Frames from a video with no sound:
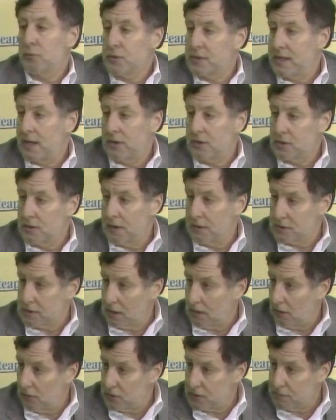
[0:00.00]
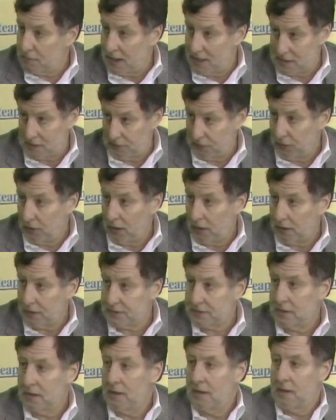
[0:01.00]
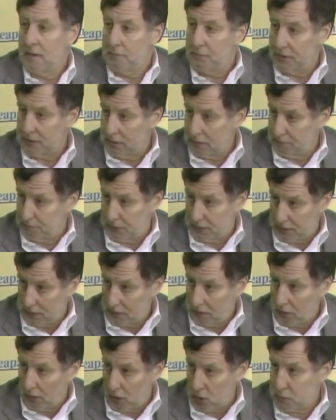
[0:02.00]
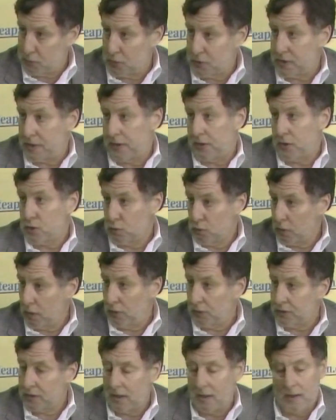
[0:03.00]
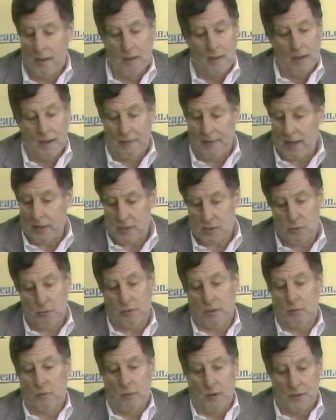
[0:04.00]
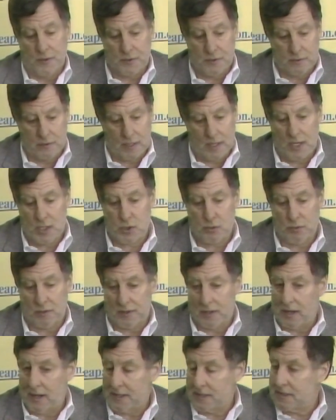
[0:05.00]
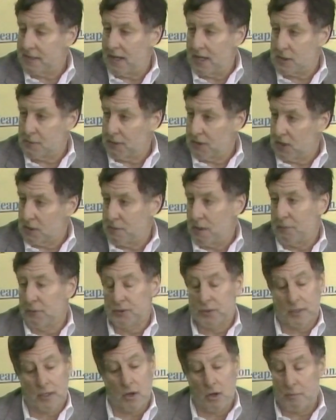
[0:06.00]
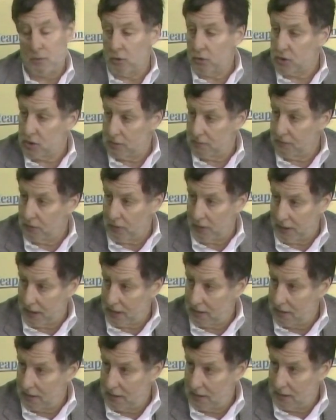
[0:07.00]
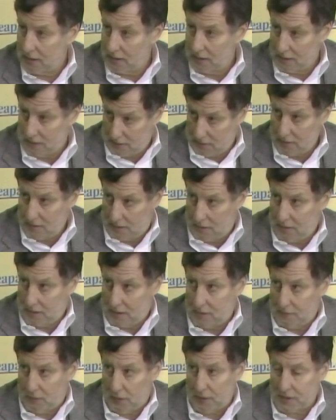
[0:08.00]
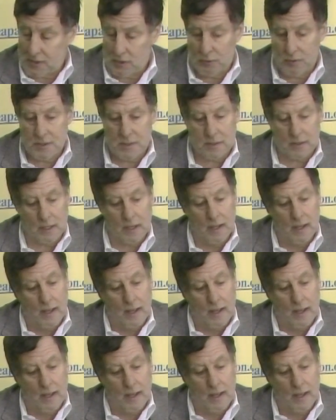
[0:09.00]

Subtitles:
percentage of those loans might default, but the large percentage won't. And that certainly was the history in the United States, because people took home ownership very, very seriously.